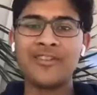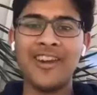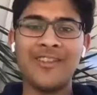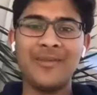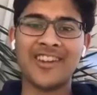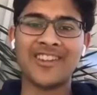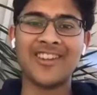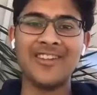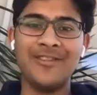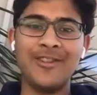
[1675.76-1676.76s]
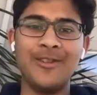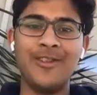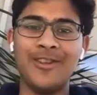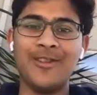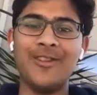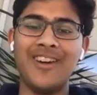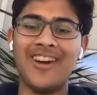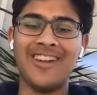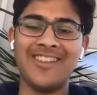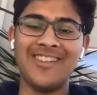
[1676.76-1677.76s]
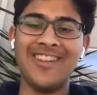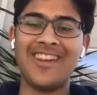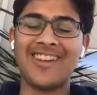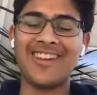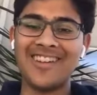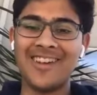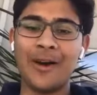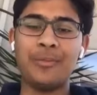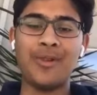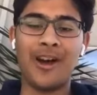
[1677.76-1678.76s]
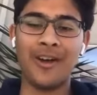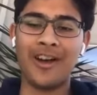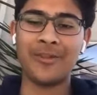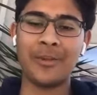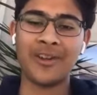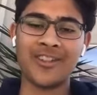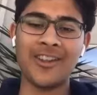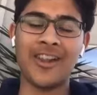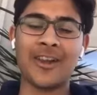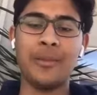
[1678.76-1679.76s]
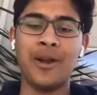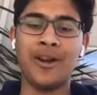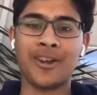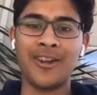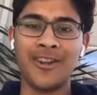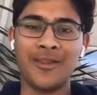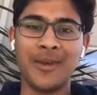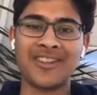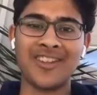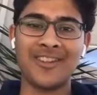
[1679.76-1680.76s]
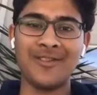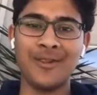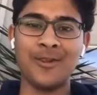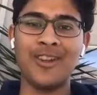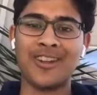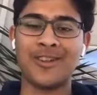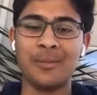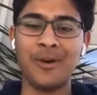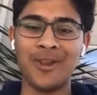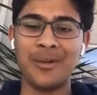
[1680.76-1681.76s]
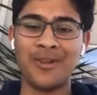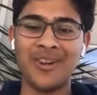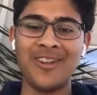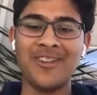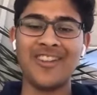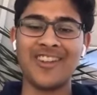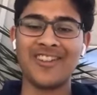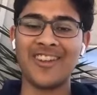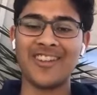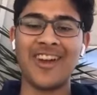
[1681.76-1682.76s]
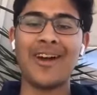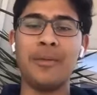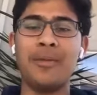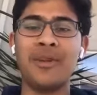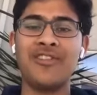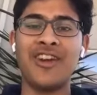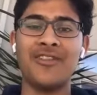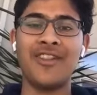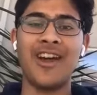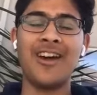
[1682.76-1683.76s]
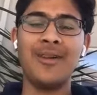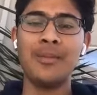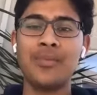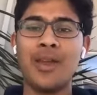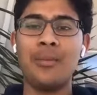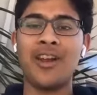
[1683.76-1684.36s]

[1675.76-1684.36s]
fan of Mexican food too. I like, especially like Americanized Mexican food, like Chipotle burritos, things like that. I'm a big fan of that. But I